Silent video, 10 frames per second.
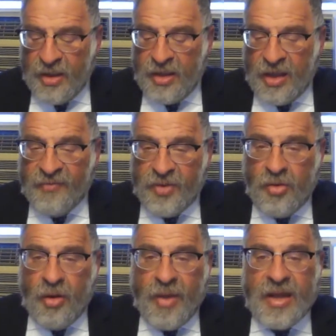if
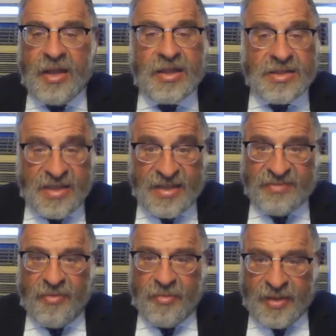you already can sense
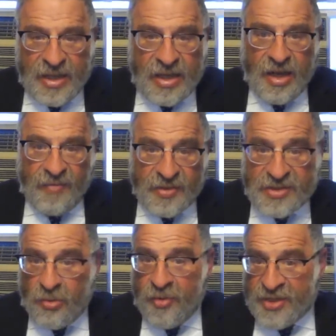from the beginning of the
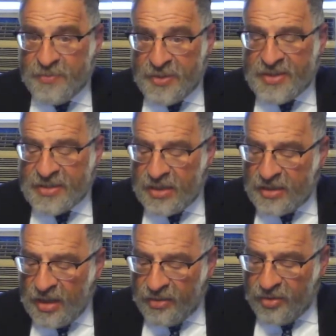story, this person is going to
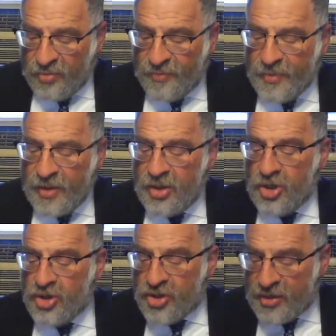tell you,
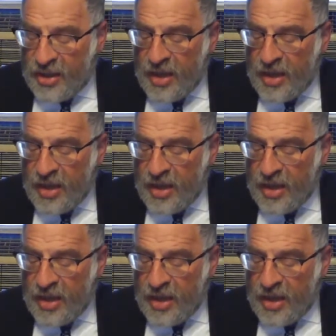that